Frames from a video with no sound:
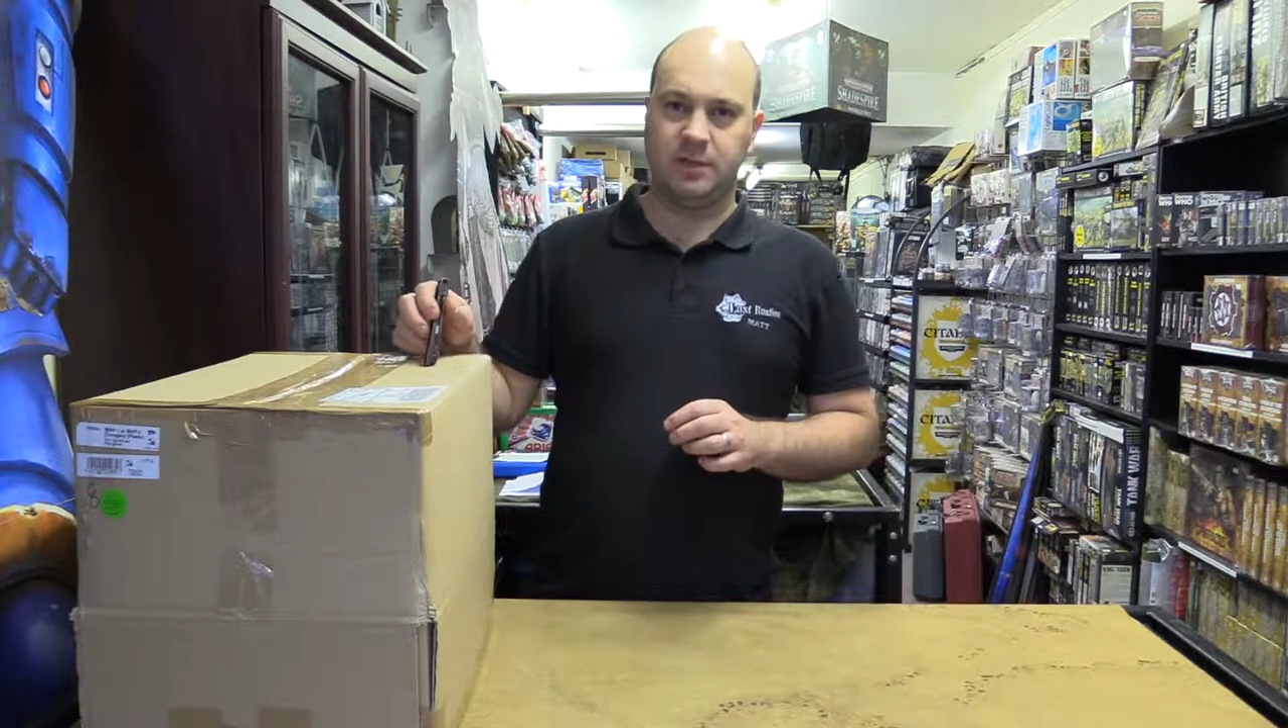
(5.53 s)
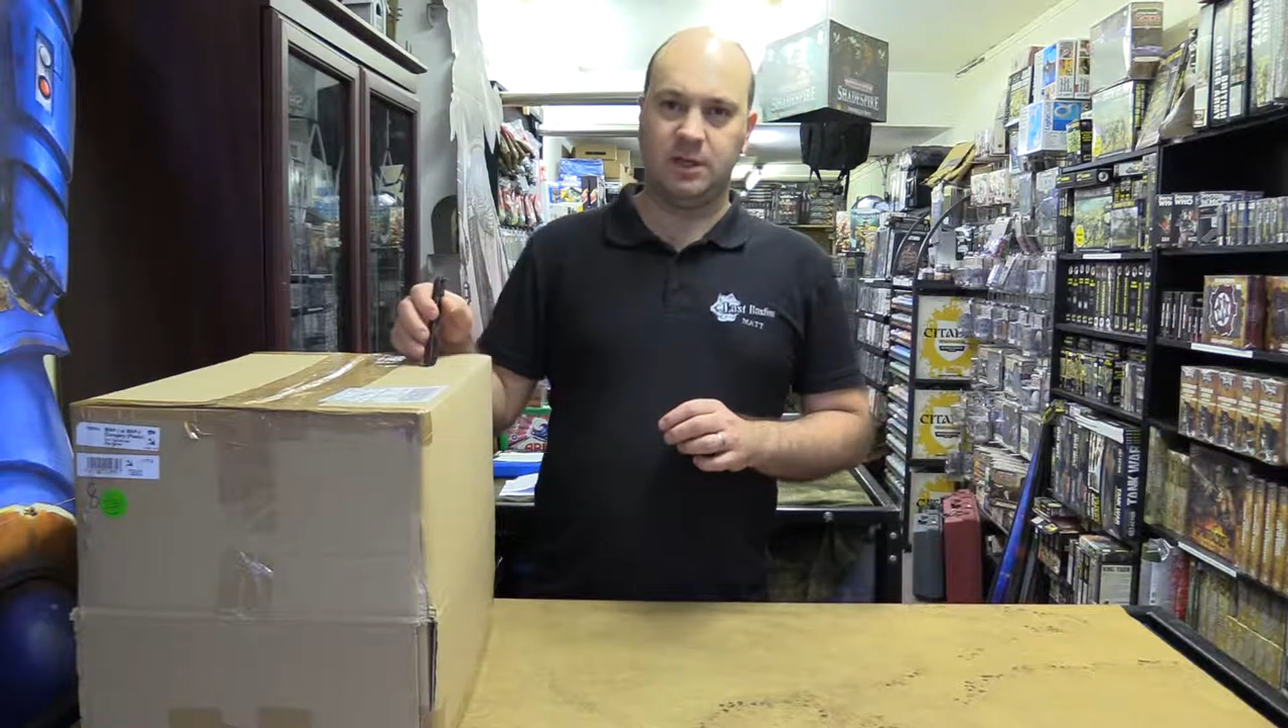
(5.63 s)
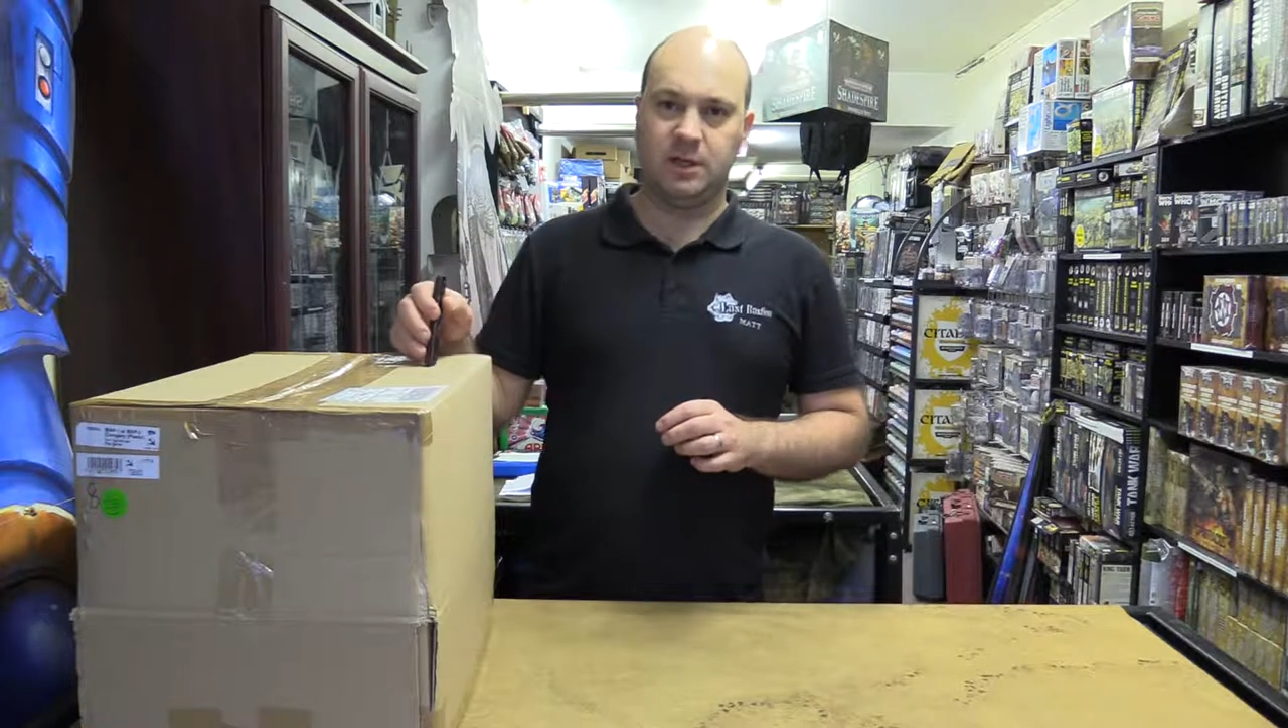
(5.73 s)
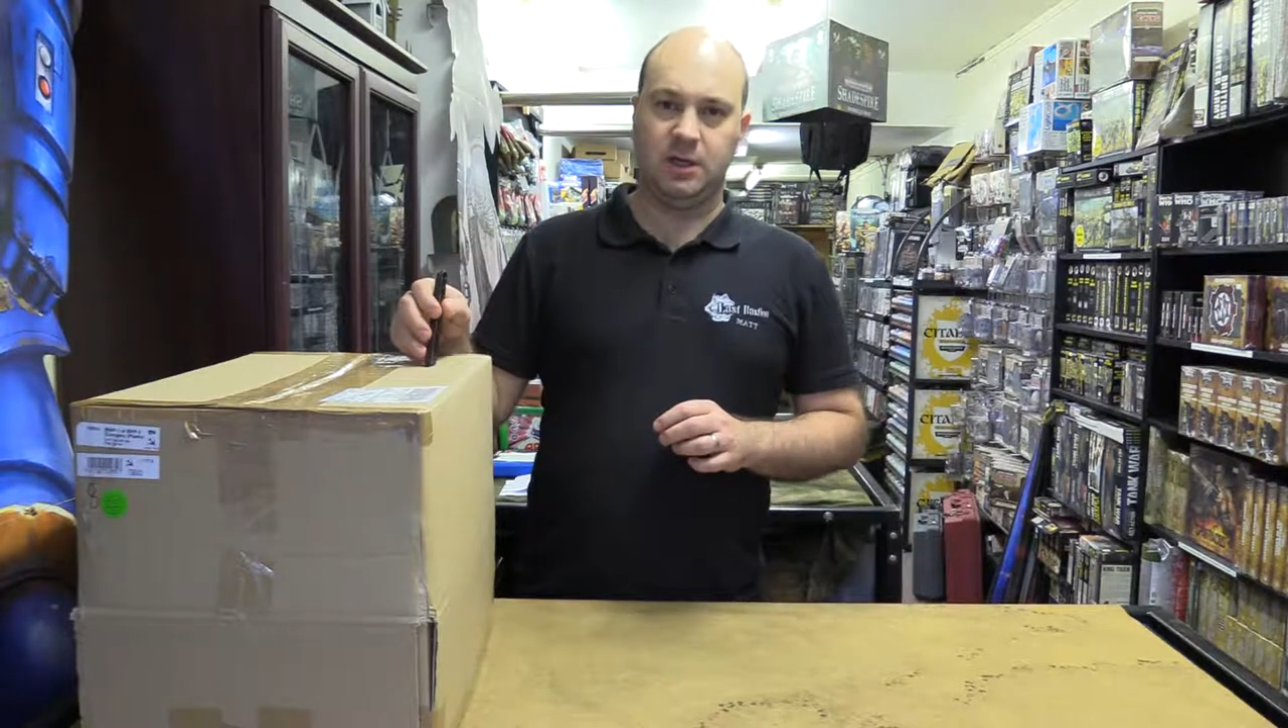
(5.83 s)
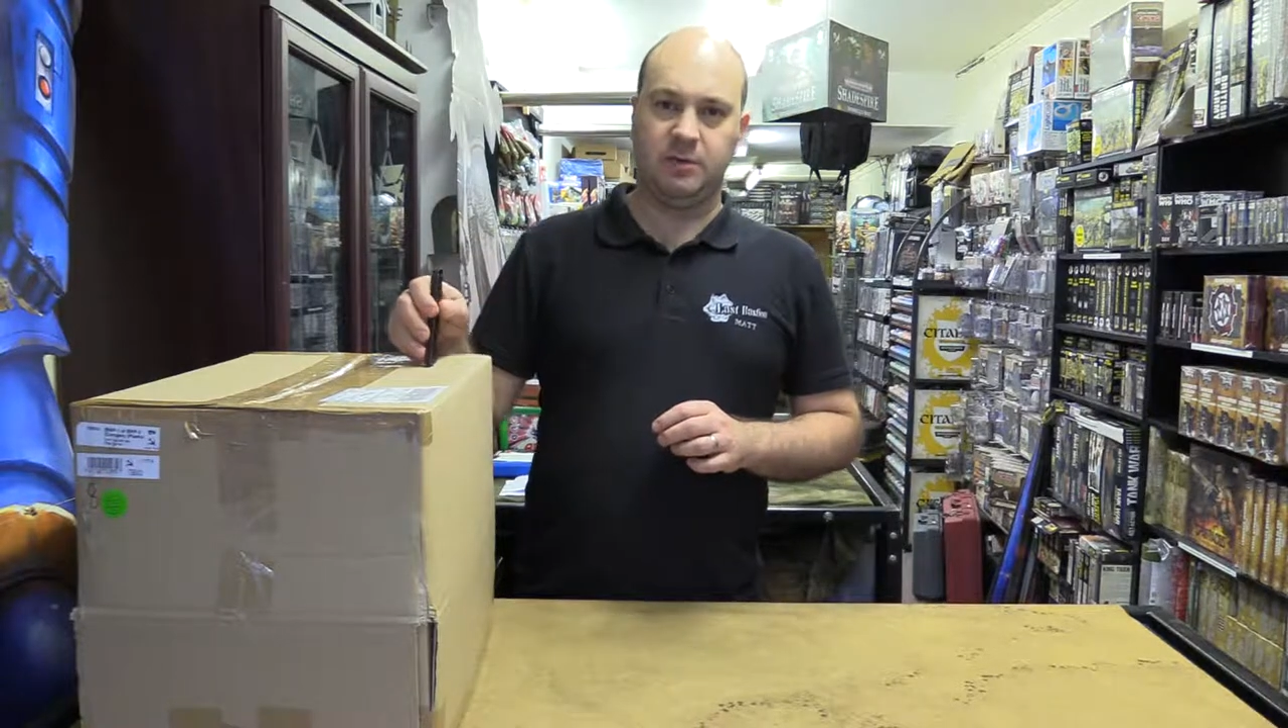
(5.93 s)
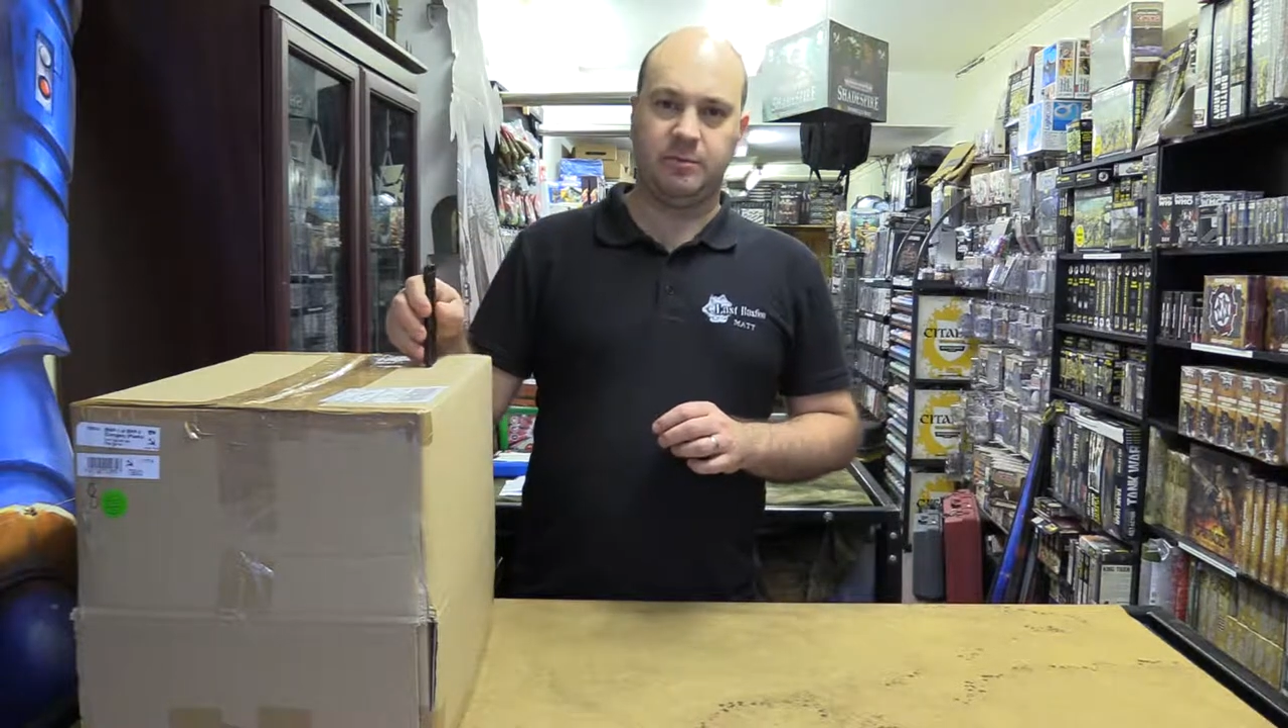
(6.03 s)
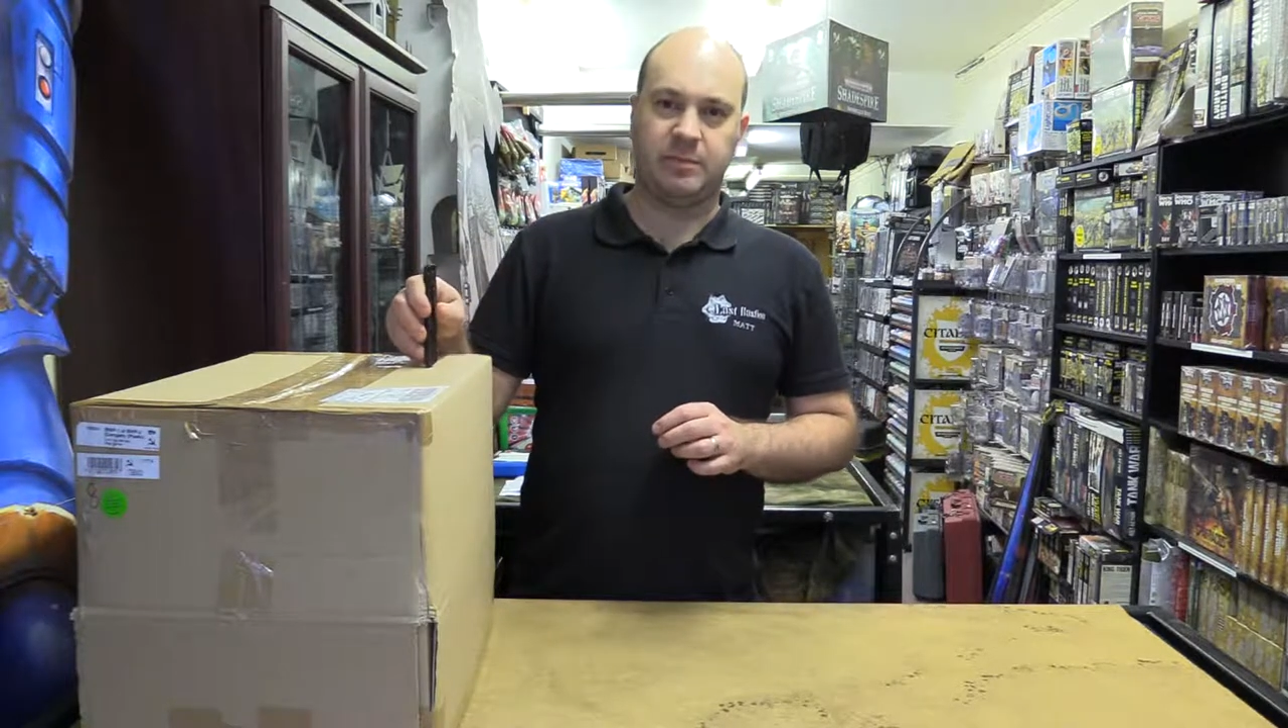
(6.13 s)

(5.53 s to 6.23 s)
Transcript: the